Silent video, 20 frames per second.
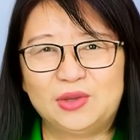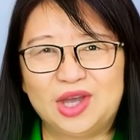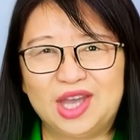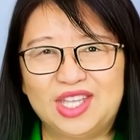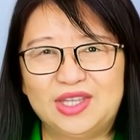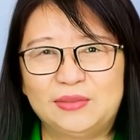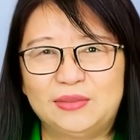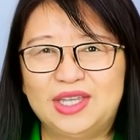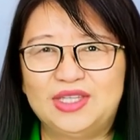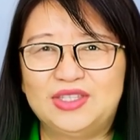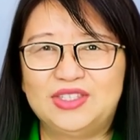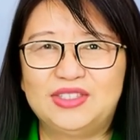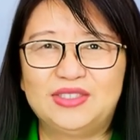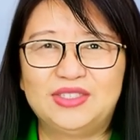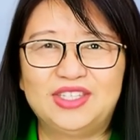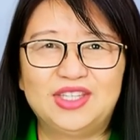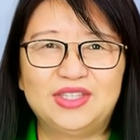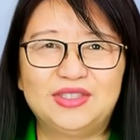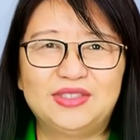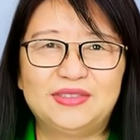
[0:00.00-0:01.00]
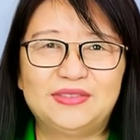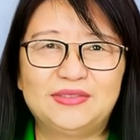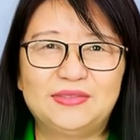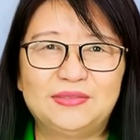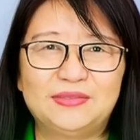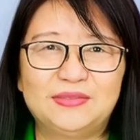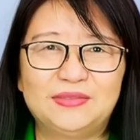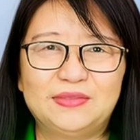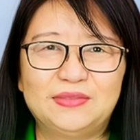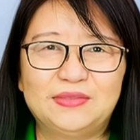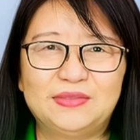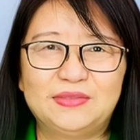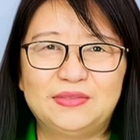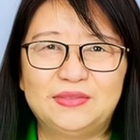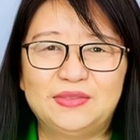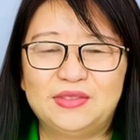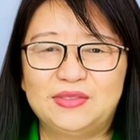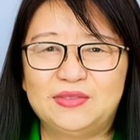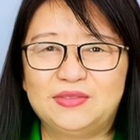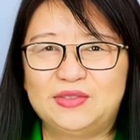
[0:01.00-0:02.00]
Proclamation do?
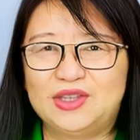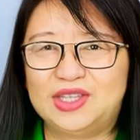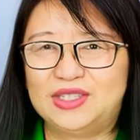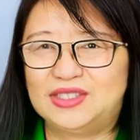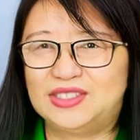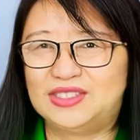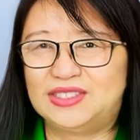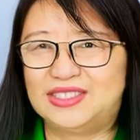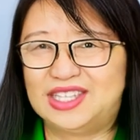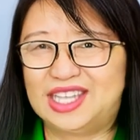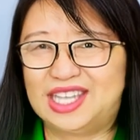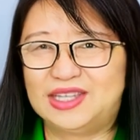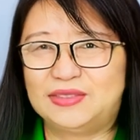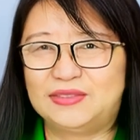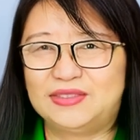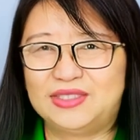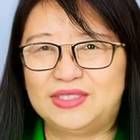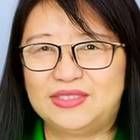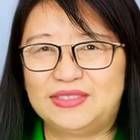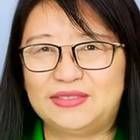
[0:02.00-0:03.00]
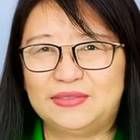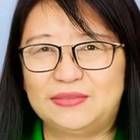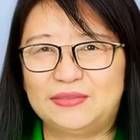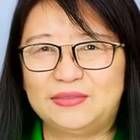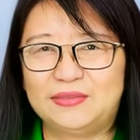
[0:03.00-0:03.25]
Freed the slaves.